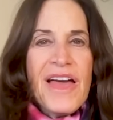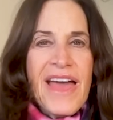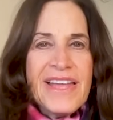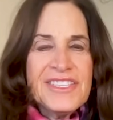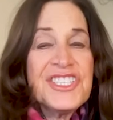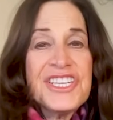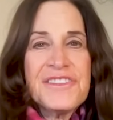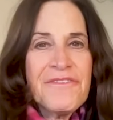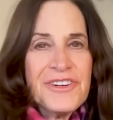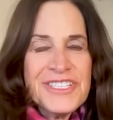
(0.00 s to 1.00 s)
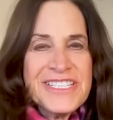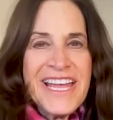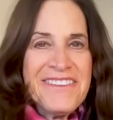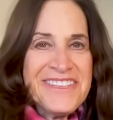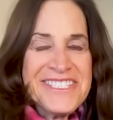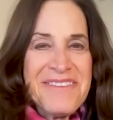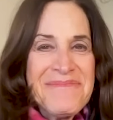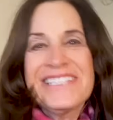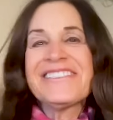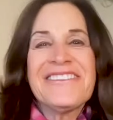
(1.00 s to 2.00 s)
and she's the first day of the
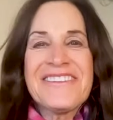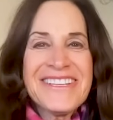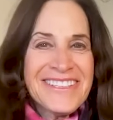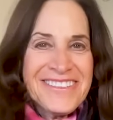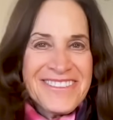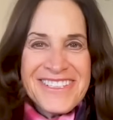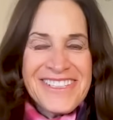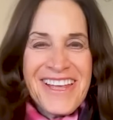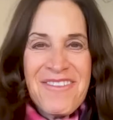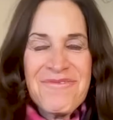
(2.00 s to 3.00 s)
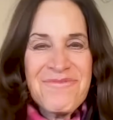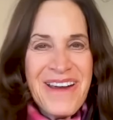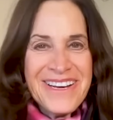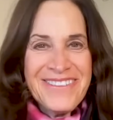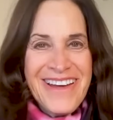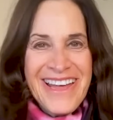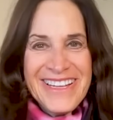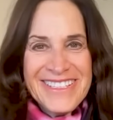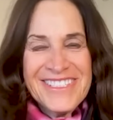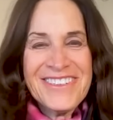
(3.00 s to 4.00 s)
summit, so you can learn this like right away
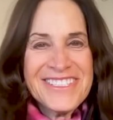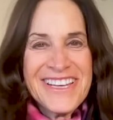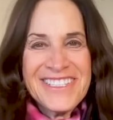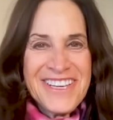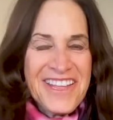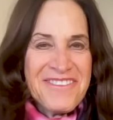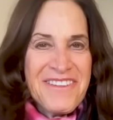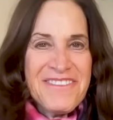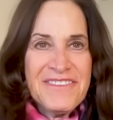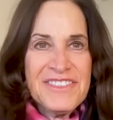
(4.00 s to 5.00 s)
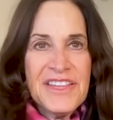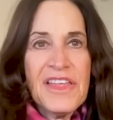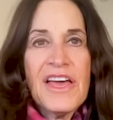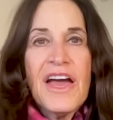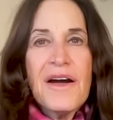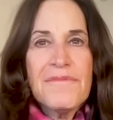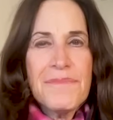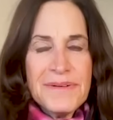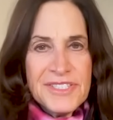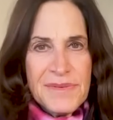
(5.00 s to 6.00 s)
and starts on January 15th.
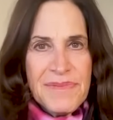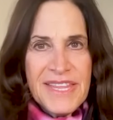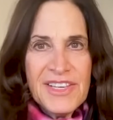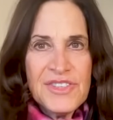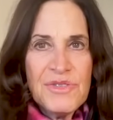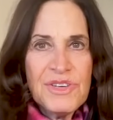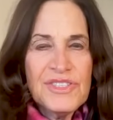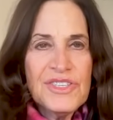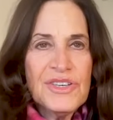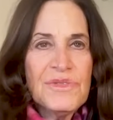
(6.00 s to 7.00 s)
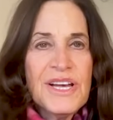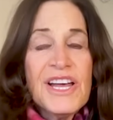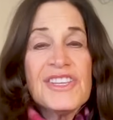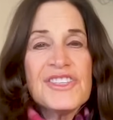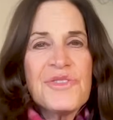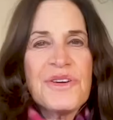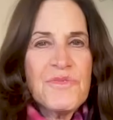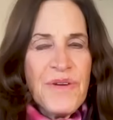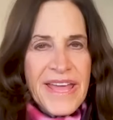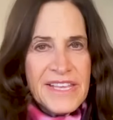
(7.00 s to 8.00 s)
But some things you can do so you
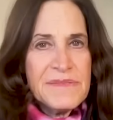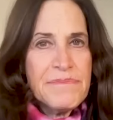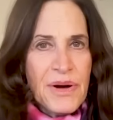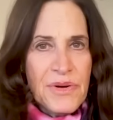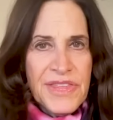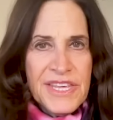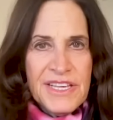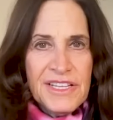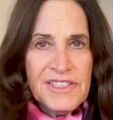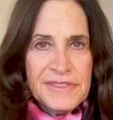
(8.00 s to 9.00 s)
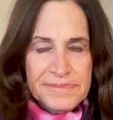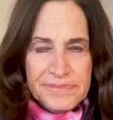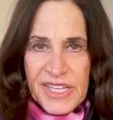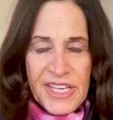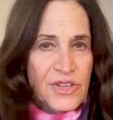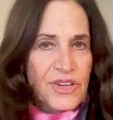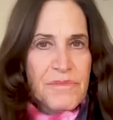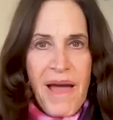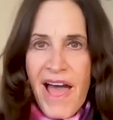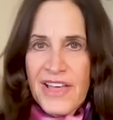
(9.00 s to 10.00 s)
can raise both heels in
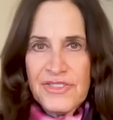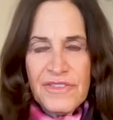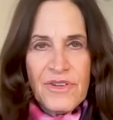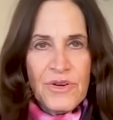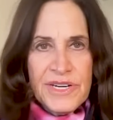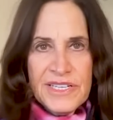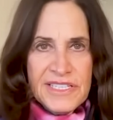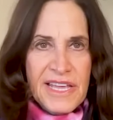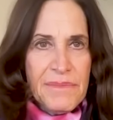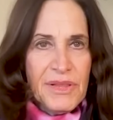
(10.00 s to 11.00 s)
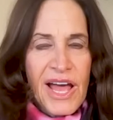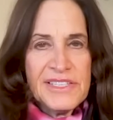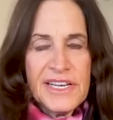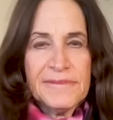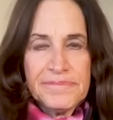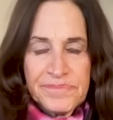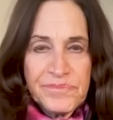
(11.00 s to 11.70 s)
good posture, of course, stabilizing,